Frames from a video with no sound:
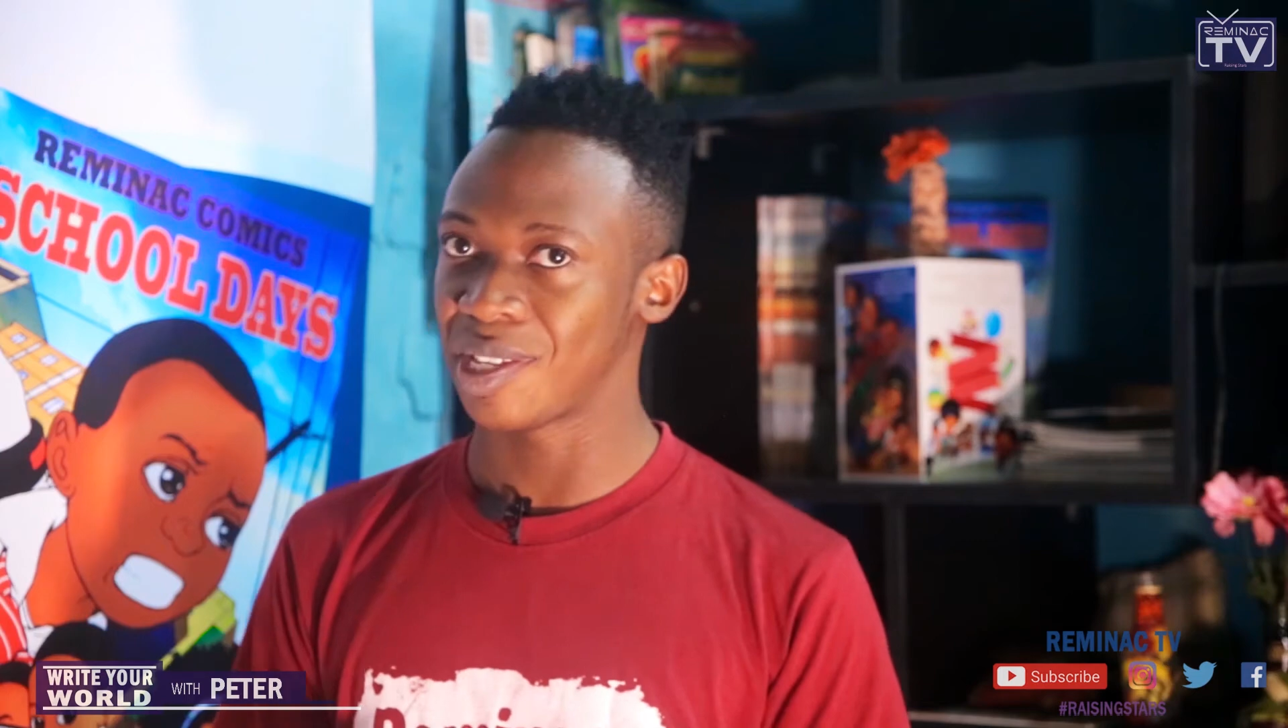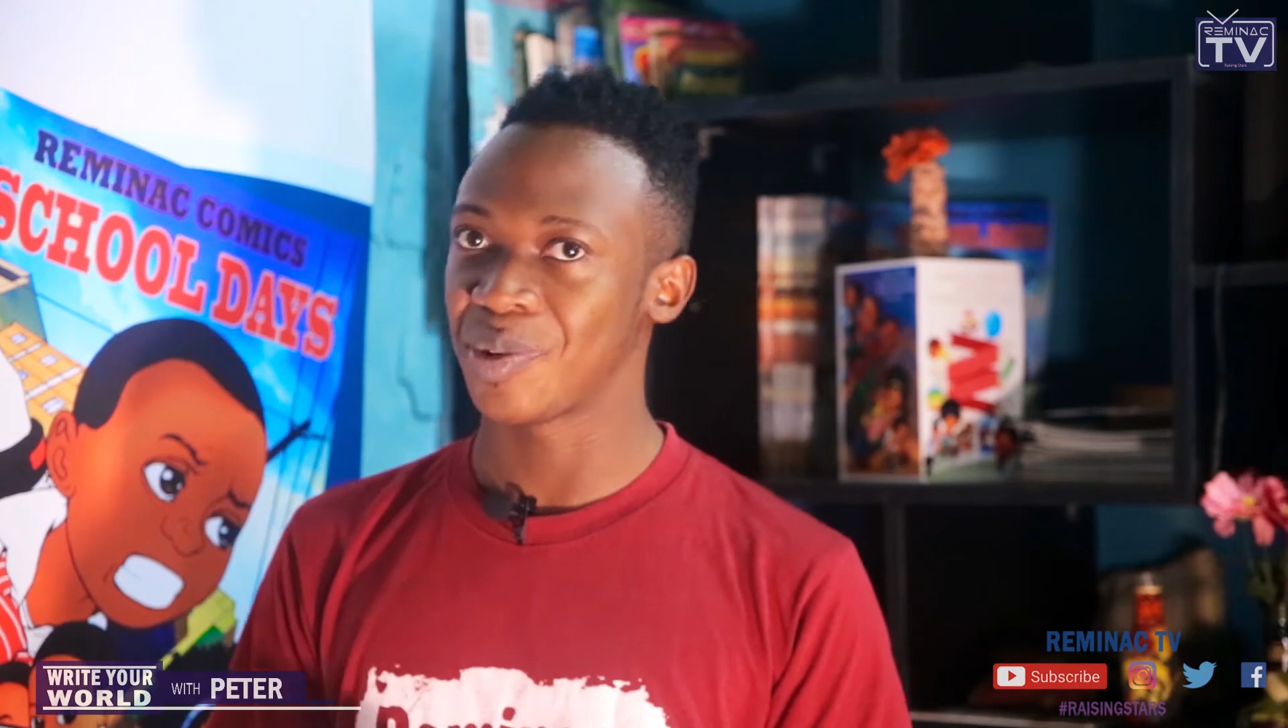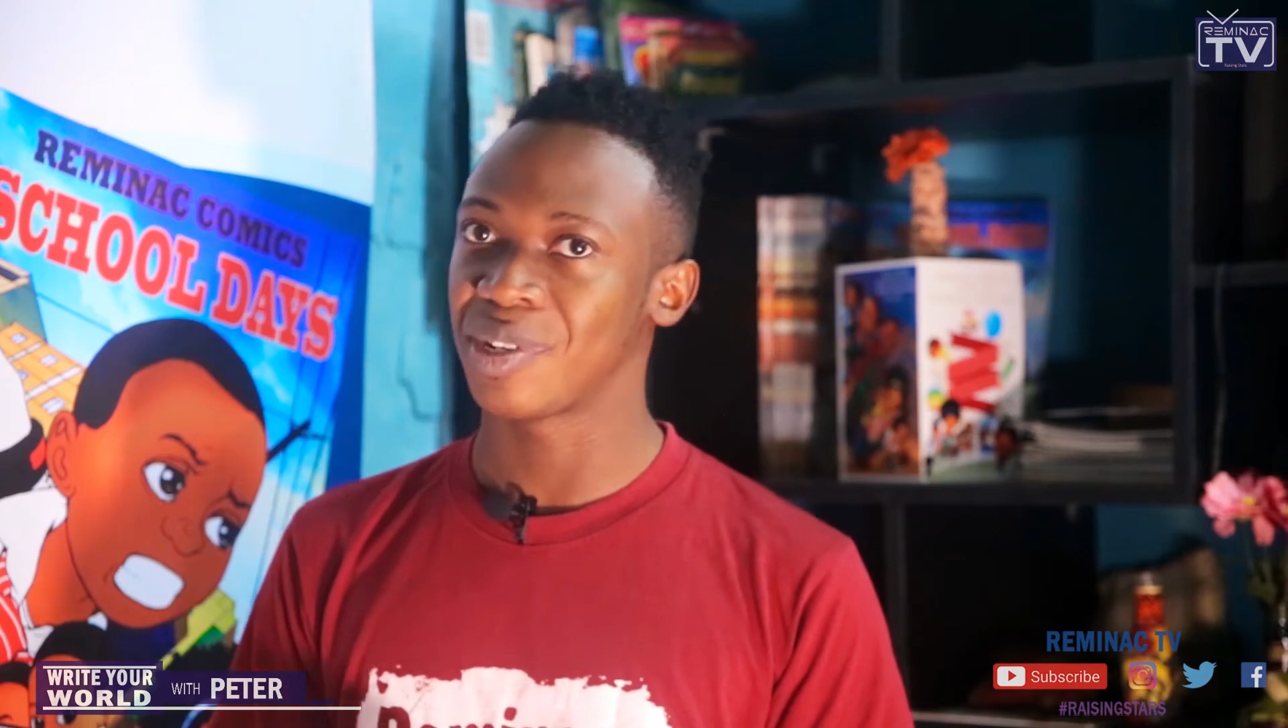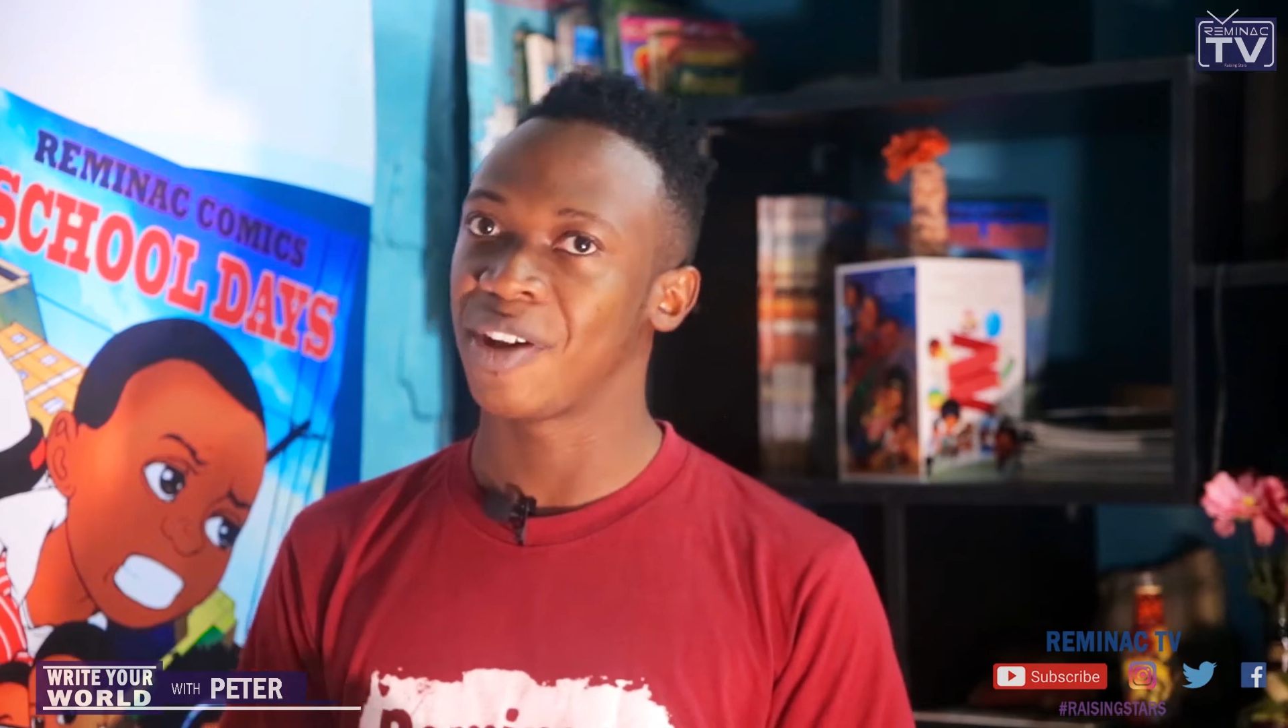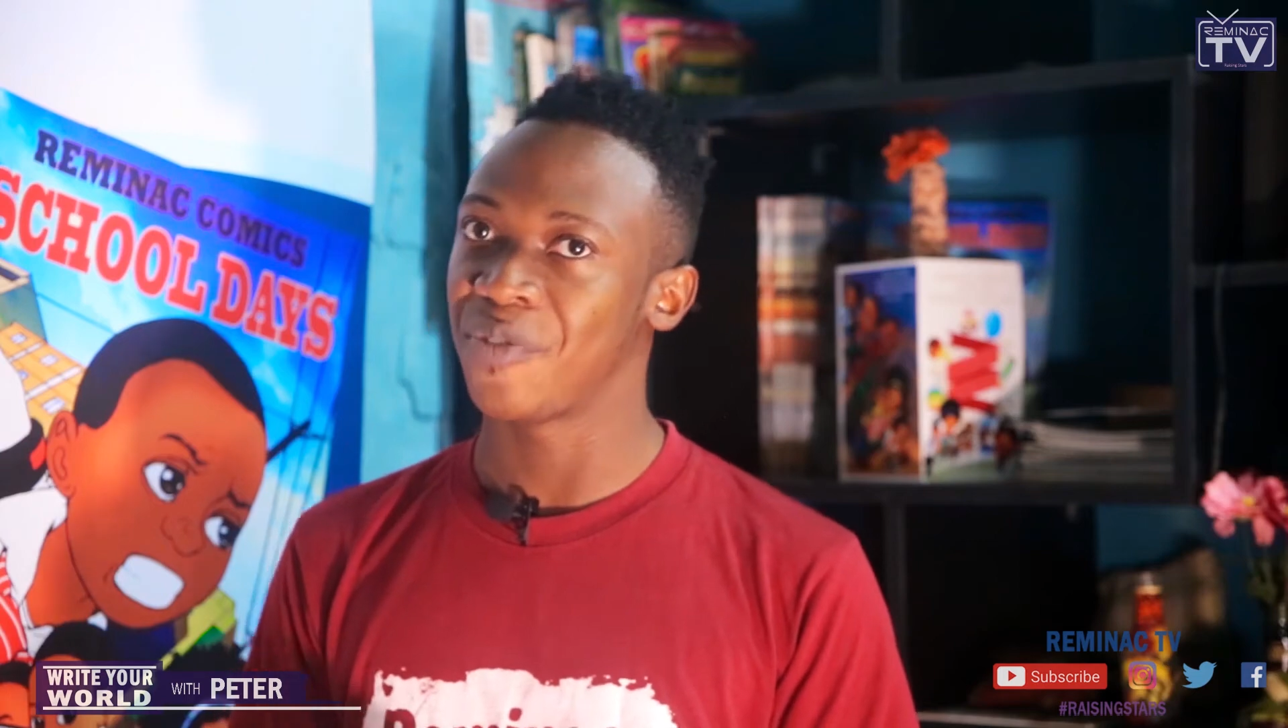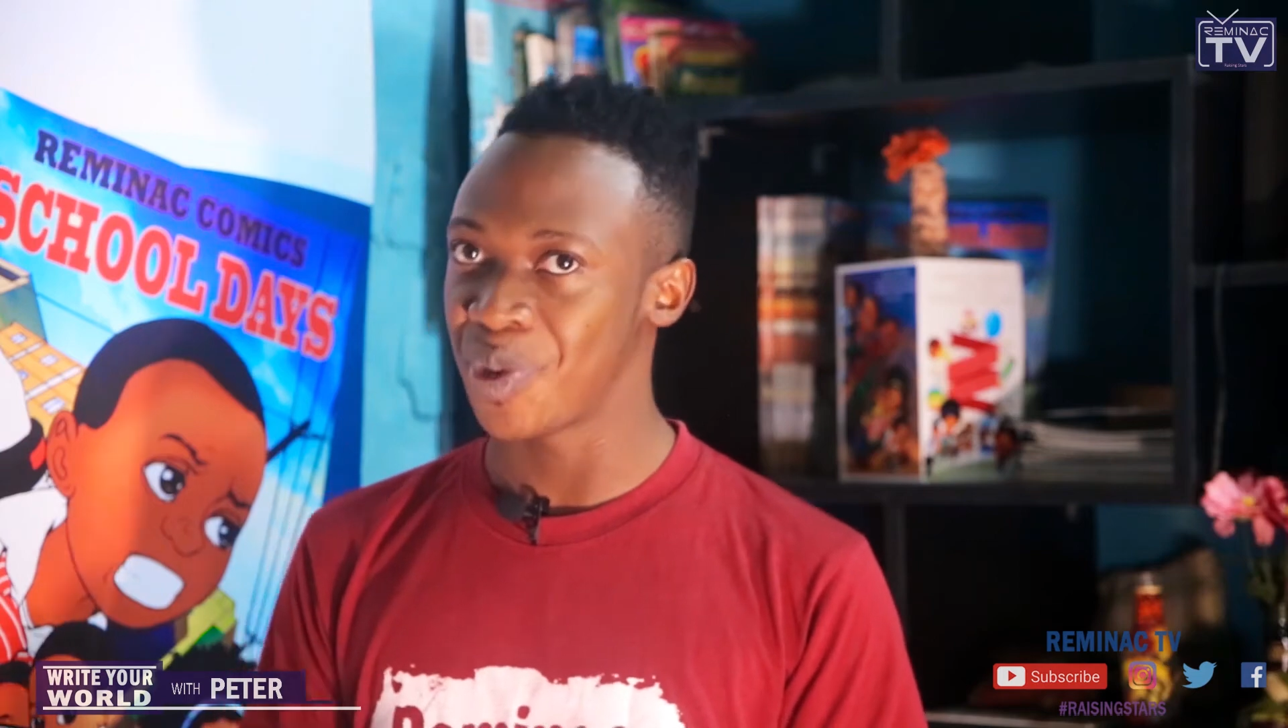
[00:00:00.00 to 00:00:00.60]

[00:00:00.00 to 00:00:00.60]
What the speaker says: they don't have